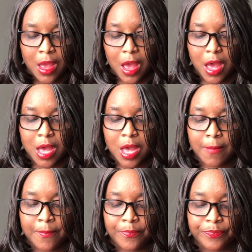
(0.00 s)

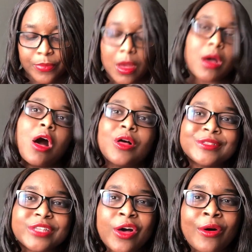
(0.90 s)
Um,
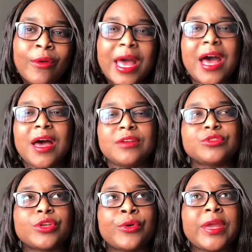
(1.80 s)
also,
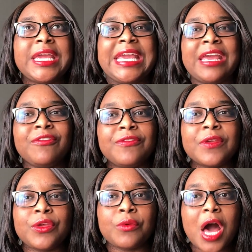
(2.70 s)
so if
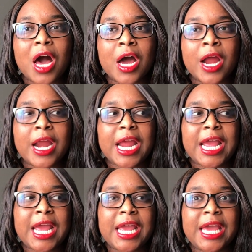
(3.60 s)
you are
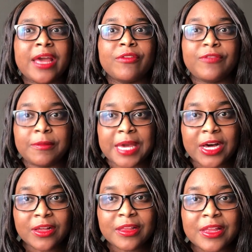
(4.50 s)
a
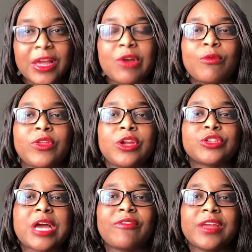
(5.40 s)
female, whether you're
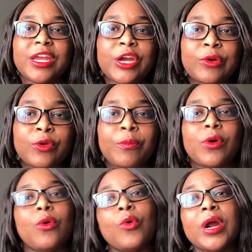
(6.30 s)
traveling in a group
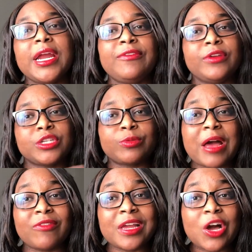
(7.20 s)
or if you're
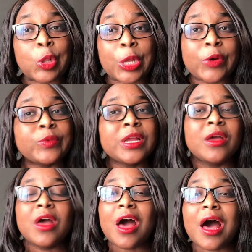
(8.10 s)
traveling alone,
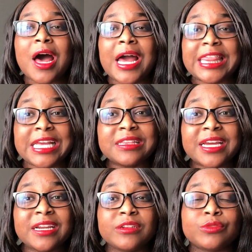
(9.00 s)
I think
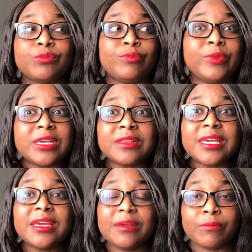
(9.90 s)
that it is
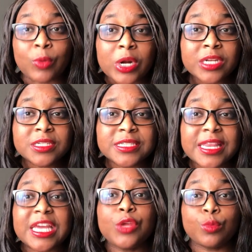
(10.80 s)
really important
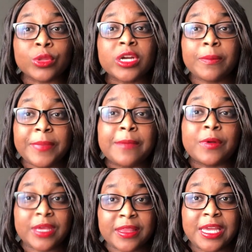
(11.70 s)
that you look
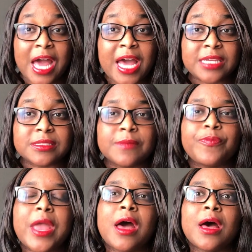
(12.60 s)
people in the eyes.
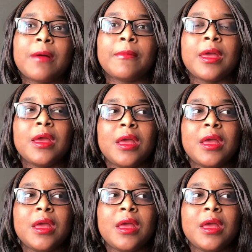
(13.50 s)
Um,